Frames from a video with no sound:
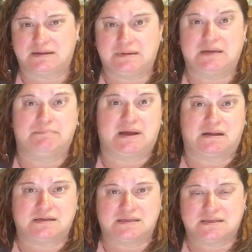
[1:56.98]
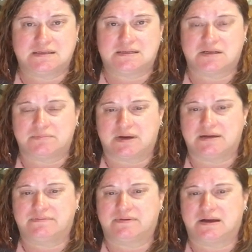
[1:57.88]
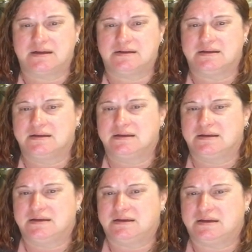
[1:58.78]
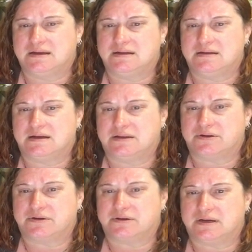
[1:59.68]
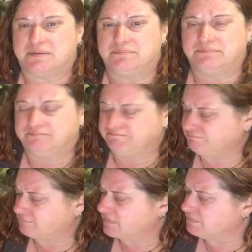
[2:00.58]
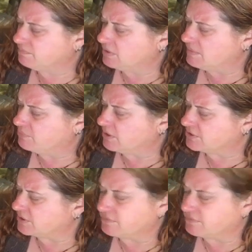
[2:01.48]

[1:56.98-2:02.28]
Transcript: imbalances that you might find in other uh, blood pressure